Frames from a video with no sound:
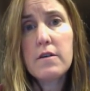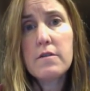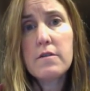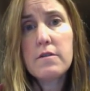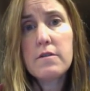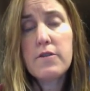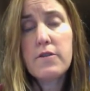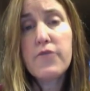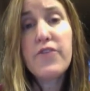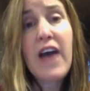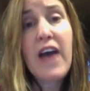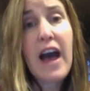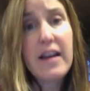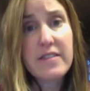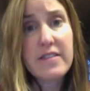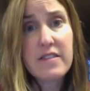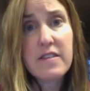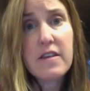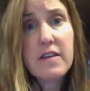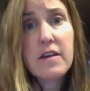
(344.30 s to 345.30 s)

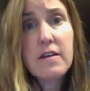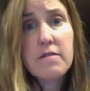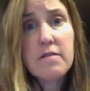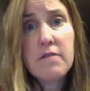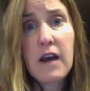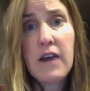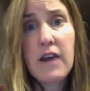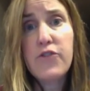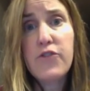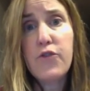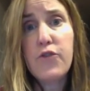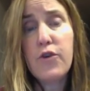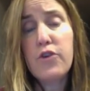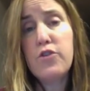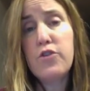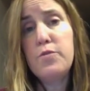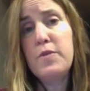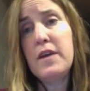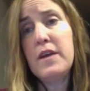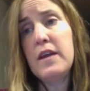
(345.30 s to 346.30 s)
fats, right? So it
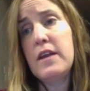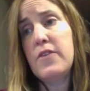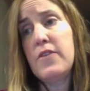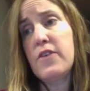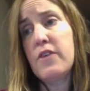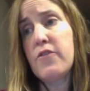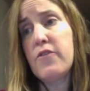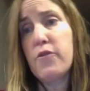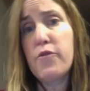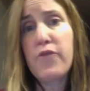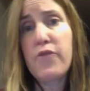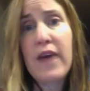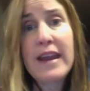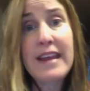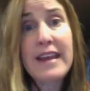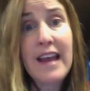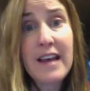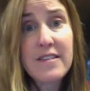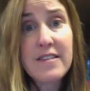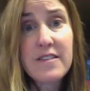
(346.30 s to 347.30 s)
could be anything from
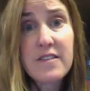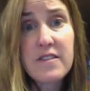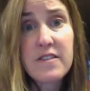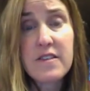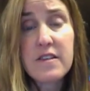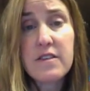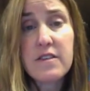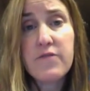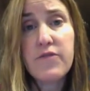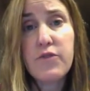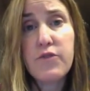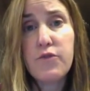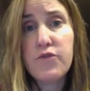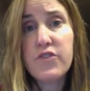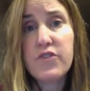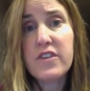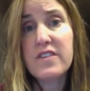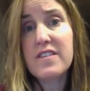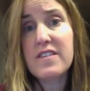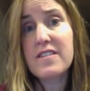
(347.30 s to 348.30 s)
fatty acids that diffused
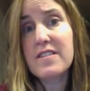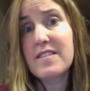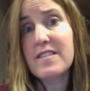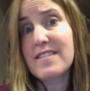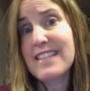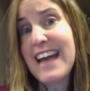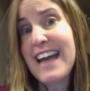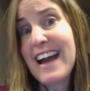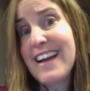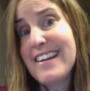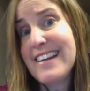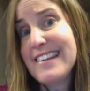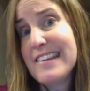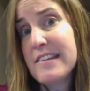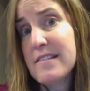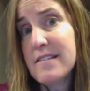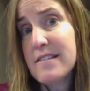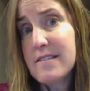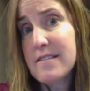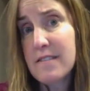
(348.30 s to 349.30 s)
into the
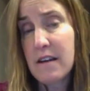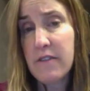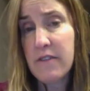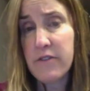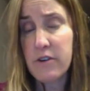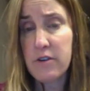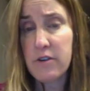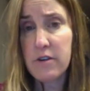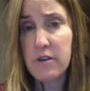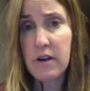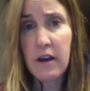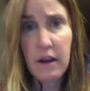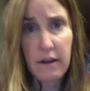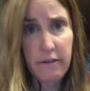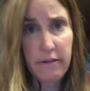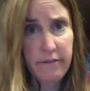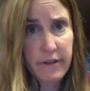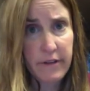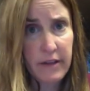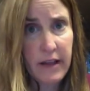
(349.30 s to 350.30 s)
lacteals of your
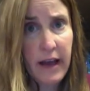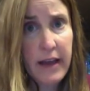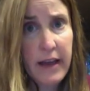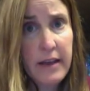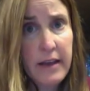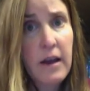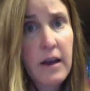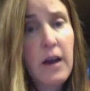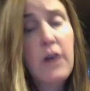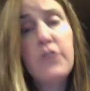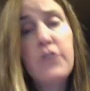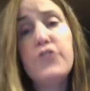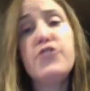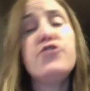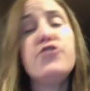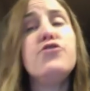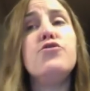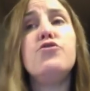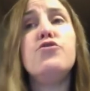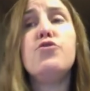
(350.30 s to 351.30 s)
villi
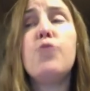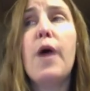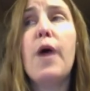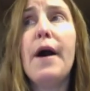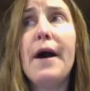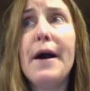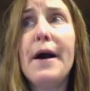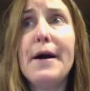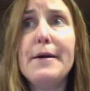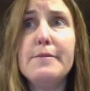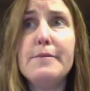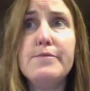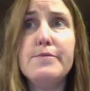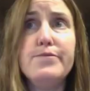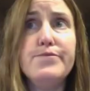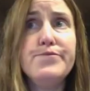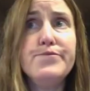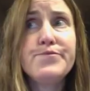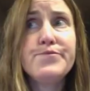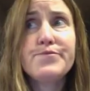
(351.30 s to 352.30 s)
to
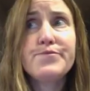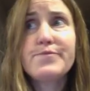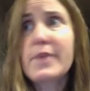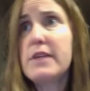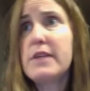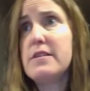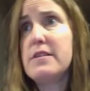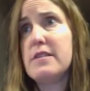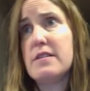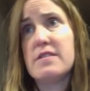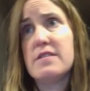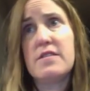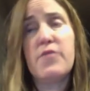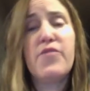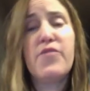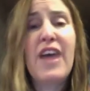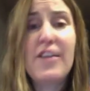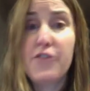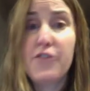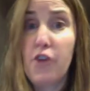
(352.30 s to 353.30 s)
some
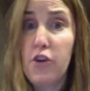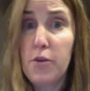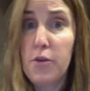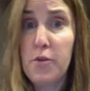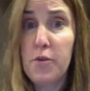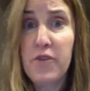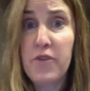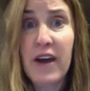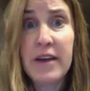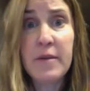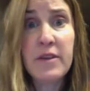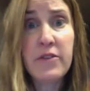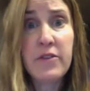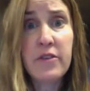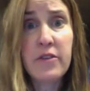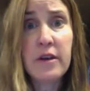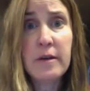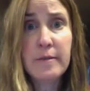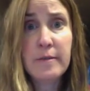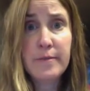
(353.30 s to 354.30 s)
fat-soluble vitamins,
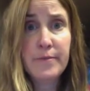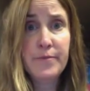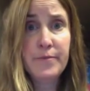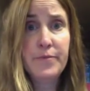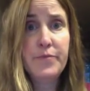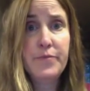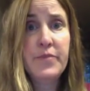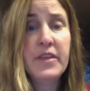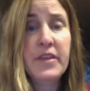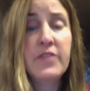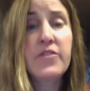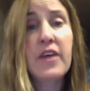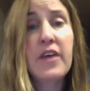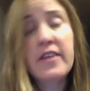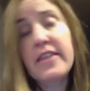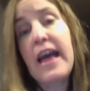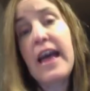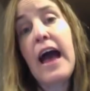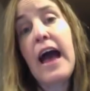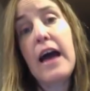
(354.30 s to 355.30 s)
things like
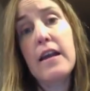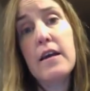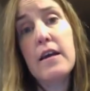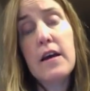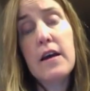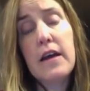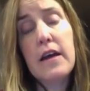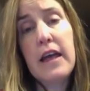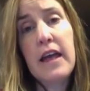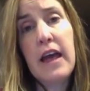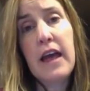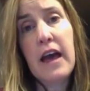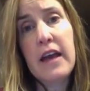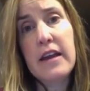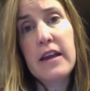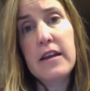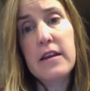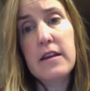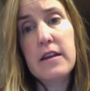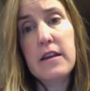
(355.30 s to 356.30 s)
that.
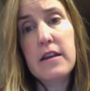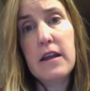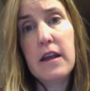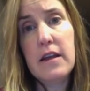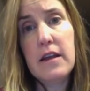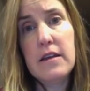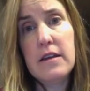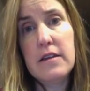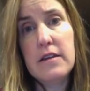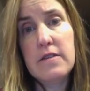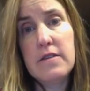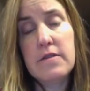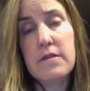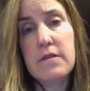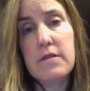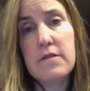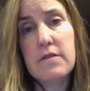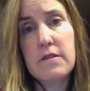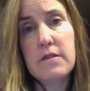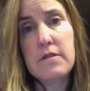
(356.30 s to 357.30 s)
And
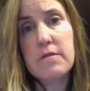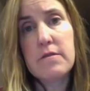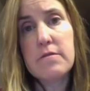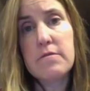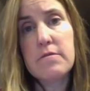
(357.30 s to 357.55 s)
the